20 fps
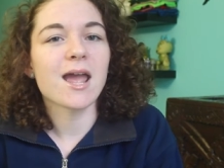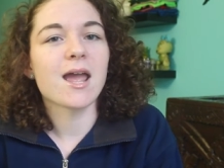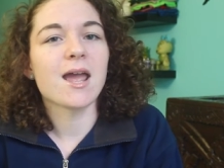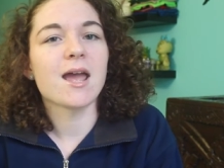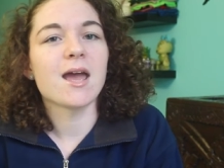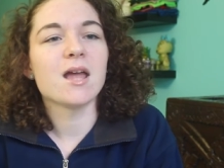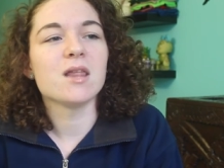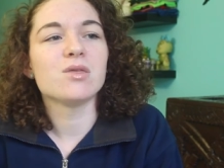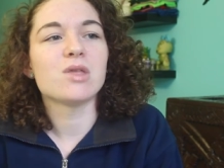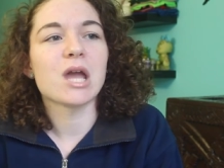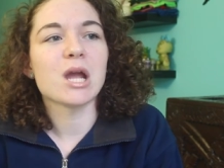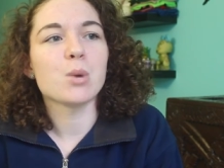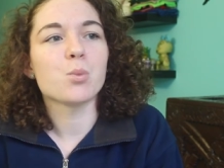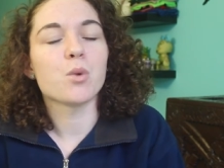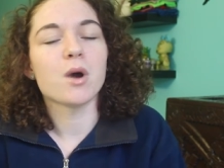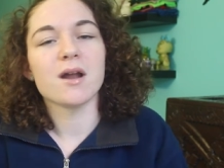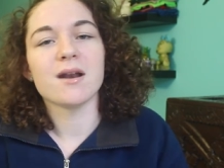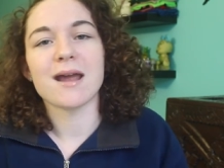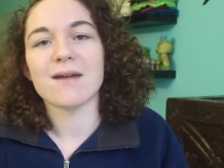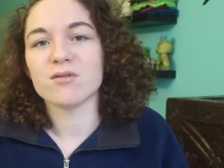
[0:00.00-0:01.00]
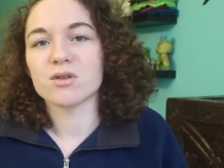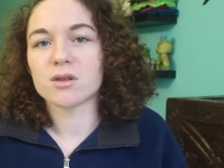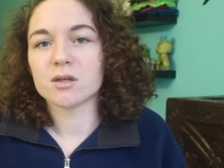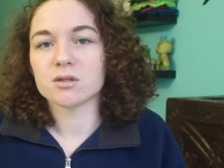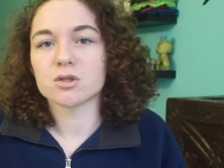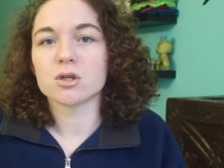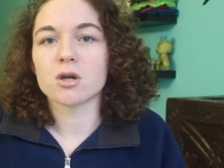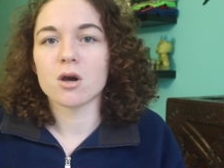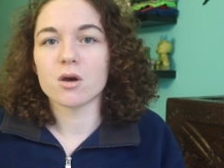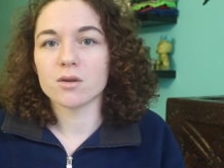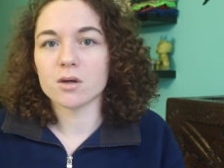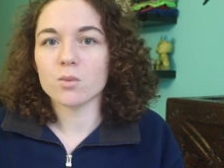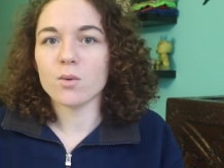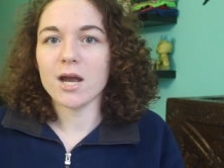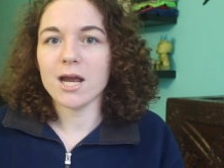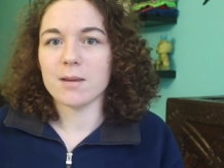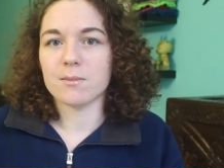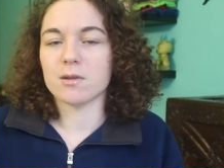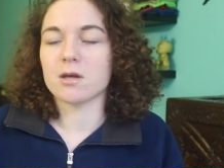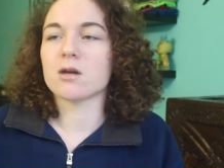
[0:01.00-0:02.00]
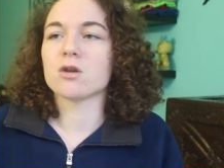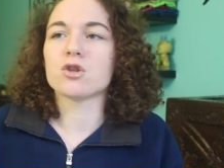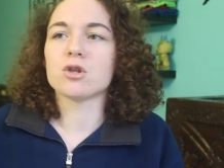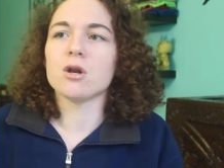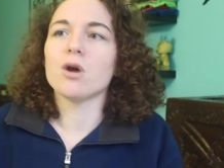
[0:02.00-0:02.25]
and they want everything to go their way because